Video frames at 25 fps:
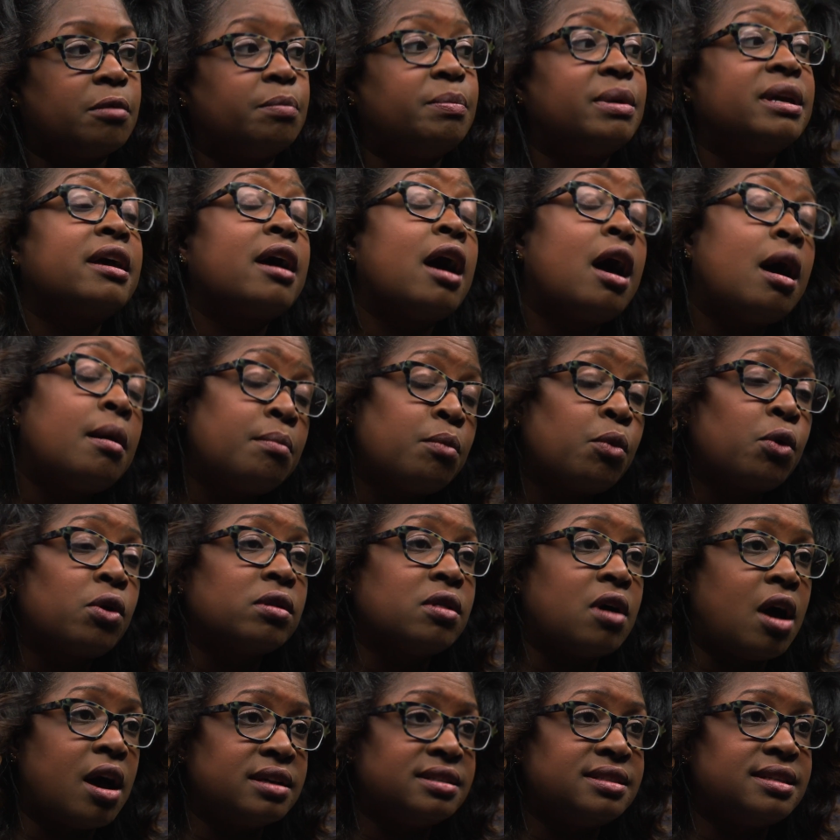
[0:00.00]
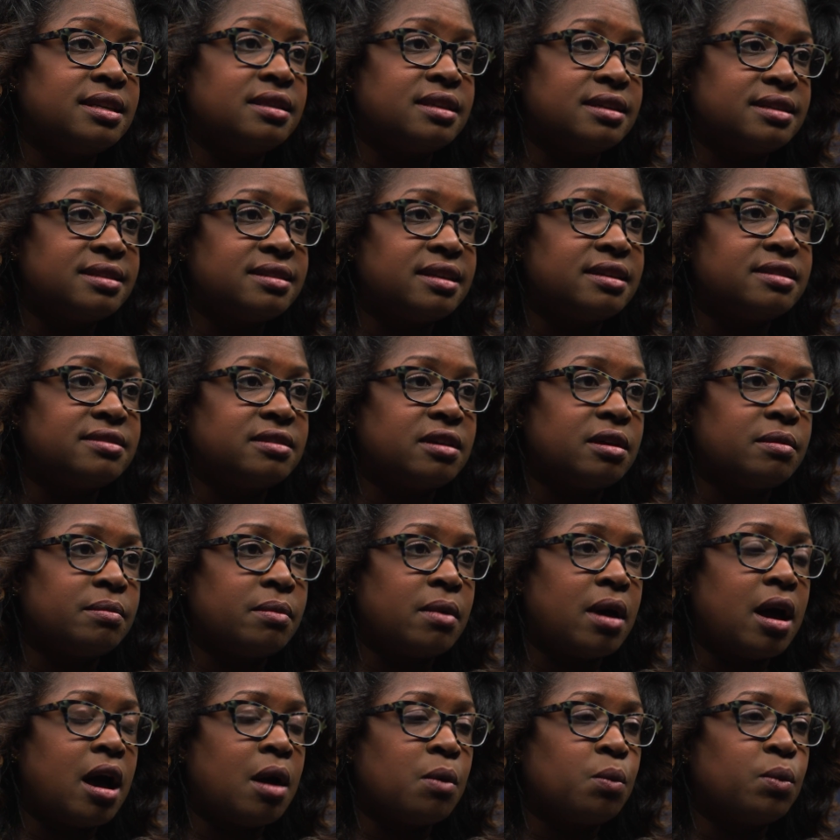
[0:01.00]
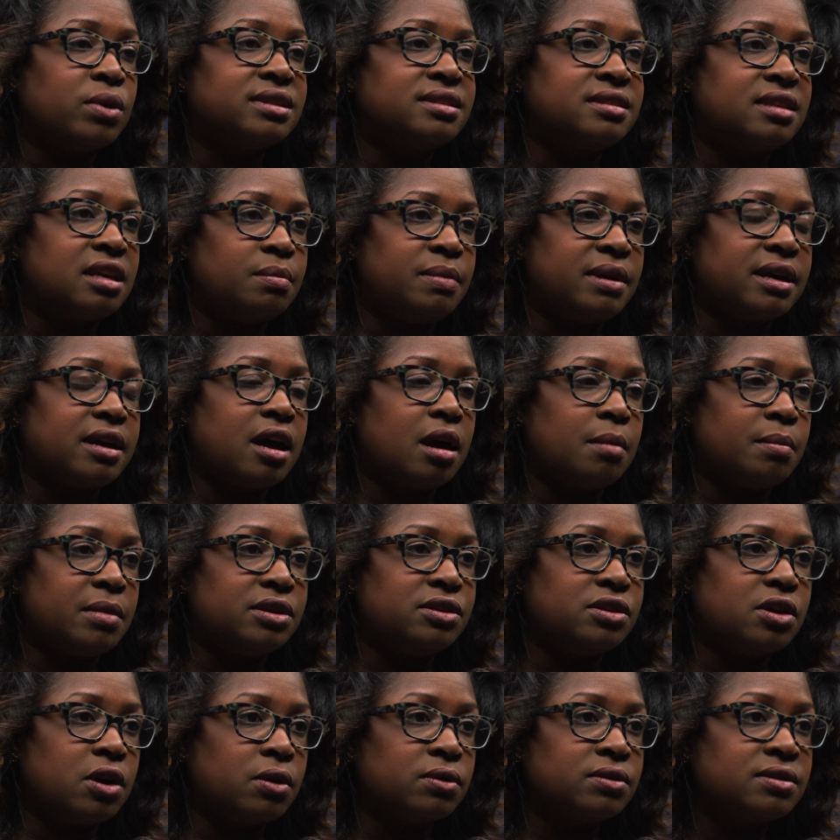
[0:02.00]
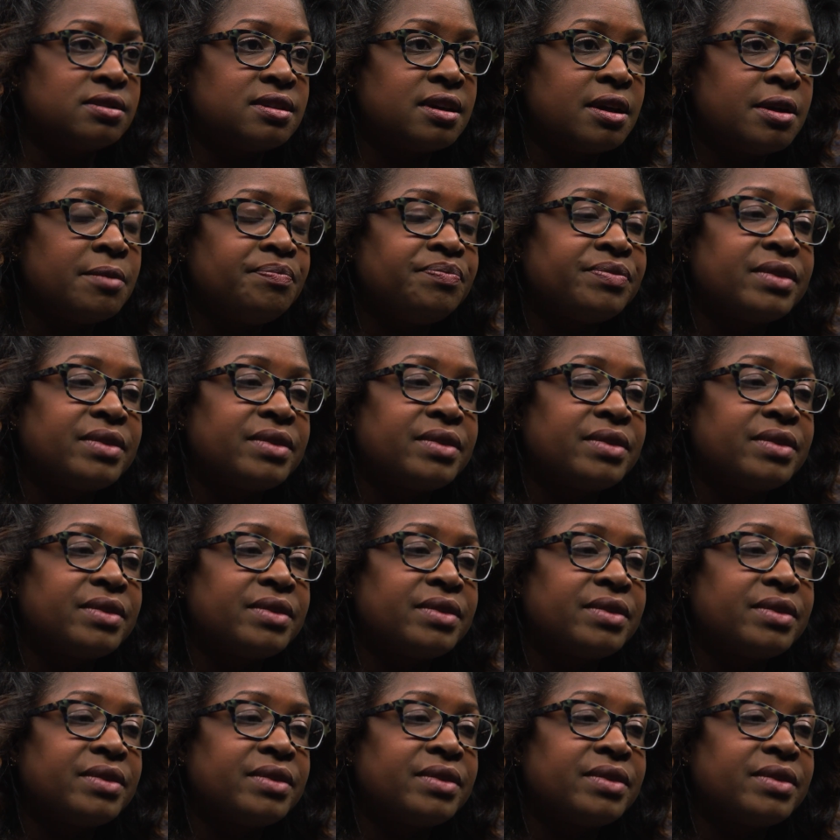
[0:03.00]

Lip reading: become more lost in the system once they become adults.